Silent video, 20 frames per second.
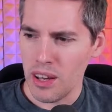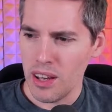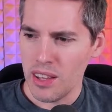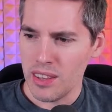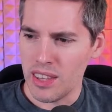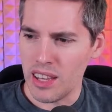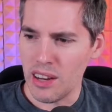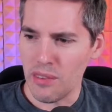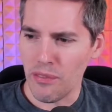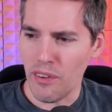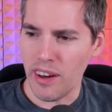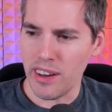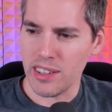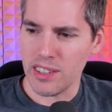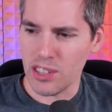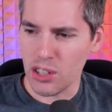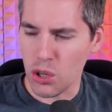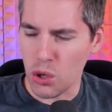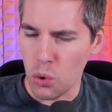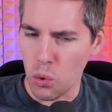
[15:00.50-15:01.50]
that if I
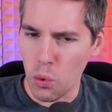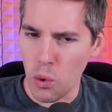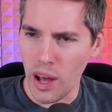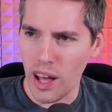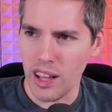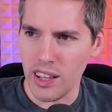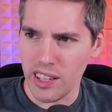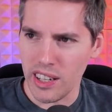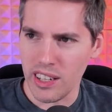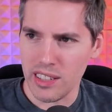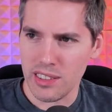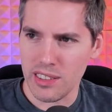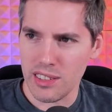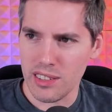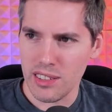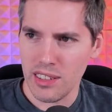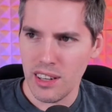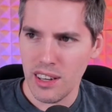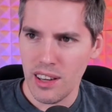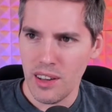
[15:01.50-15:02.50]
quell
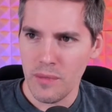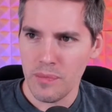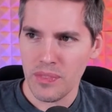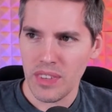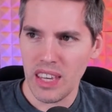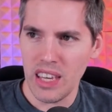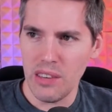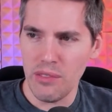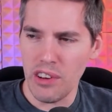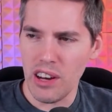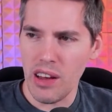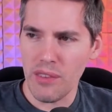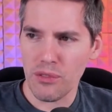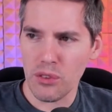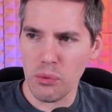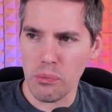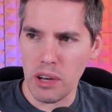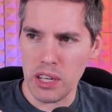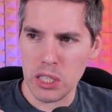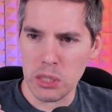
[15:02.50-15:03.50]
it, even
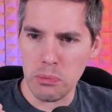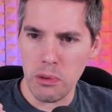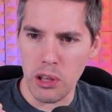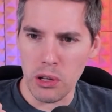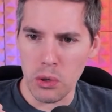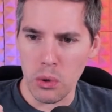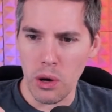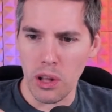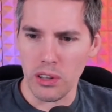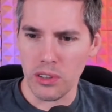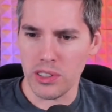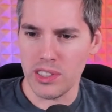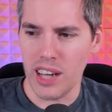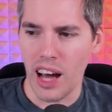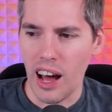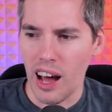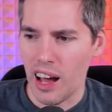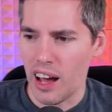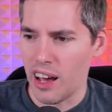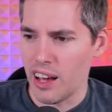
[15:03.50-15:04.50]
after my Spell Queller
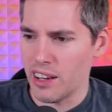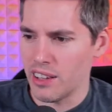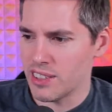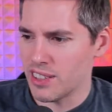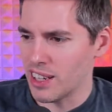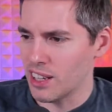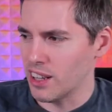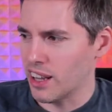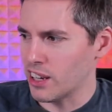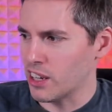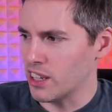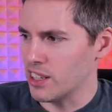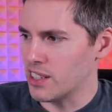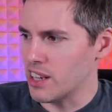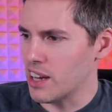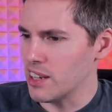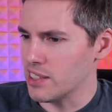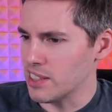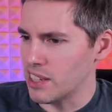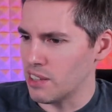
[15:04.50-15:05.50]
dies, it like it
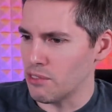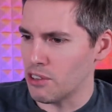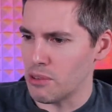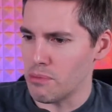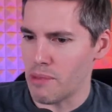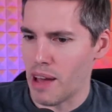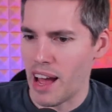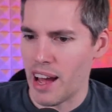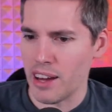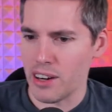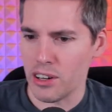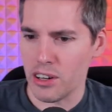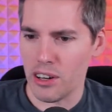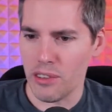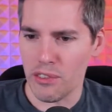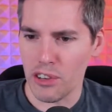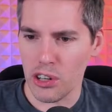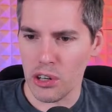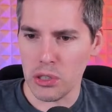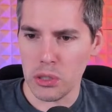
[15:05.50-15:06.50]
doesn't even matter
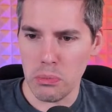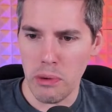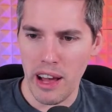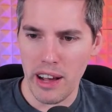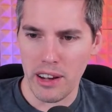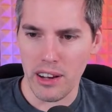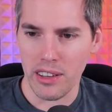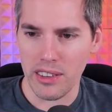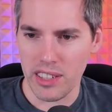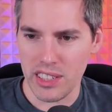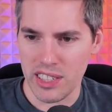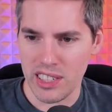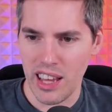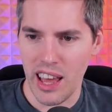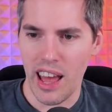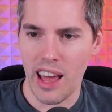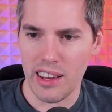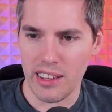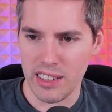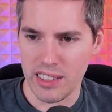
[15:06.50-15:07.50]
if it goes back on the
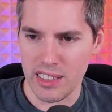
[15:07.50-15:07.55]
stack.